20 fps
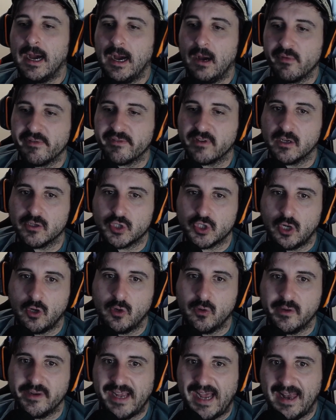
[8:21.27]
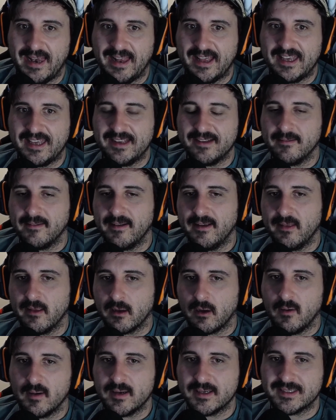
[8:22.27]
We've got Joel and Ellie, and they're
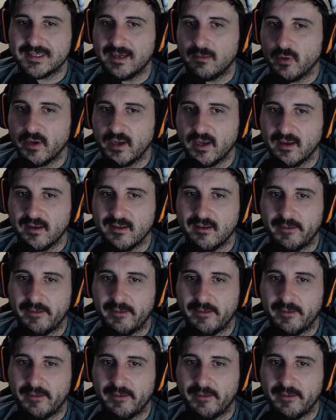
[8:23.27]
going somewhere.